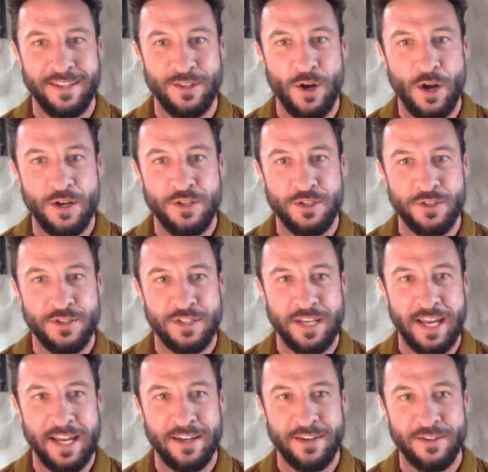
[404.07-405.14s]
larger
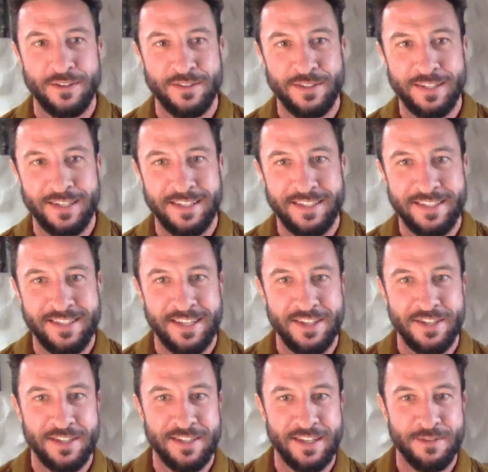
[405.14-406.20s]
scale uh,
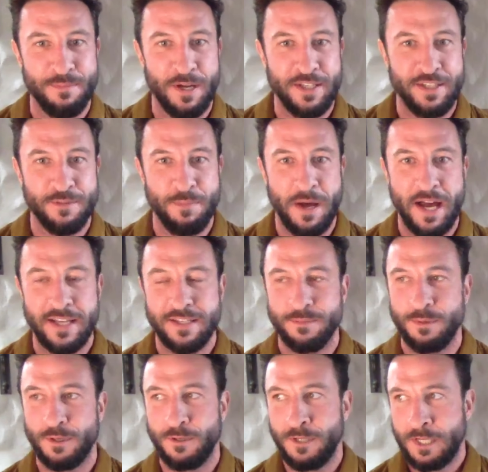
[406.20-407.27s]
decisions as much as
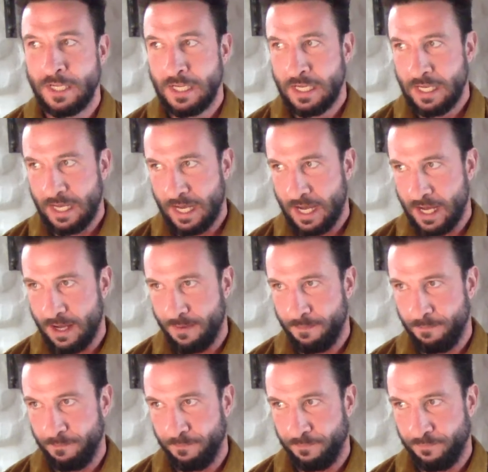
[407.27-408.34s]
possible
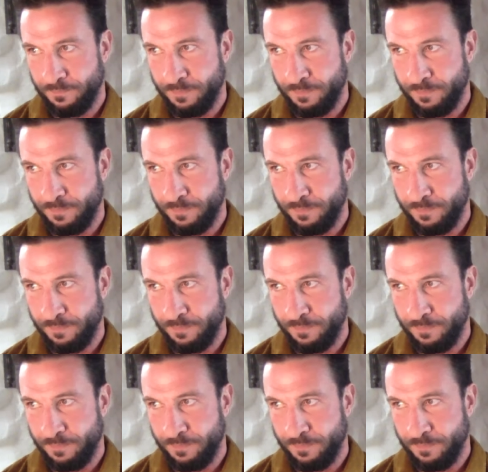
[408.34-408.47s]
um,